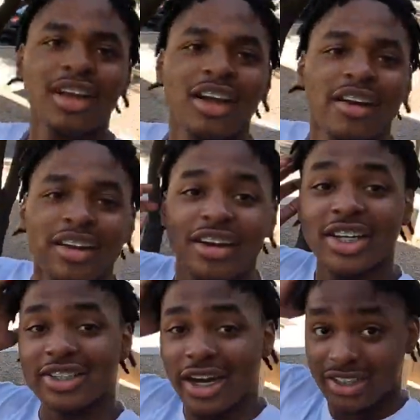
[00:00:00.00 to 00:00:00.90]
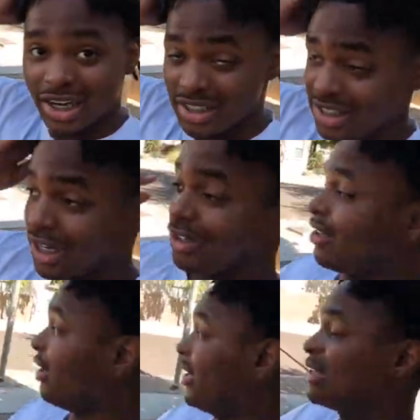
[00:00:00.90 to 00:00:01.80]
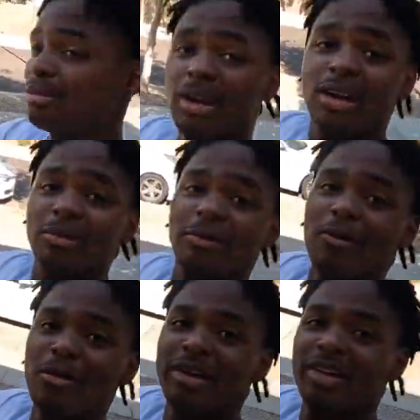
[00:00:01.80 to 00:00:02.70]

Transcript: All right, y'all. So I, I just got out the car. See my, my my whip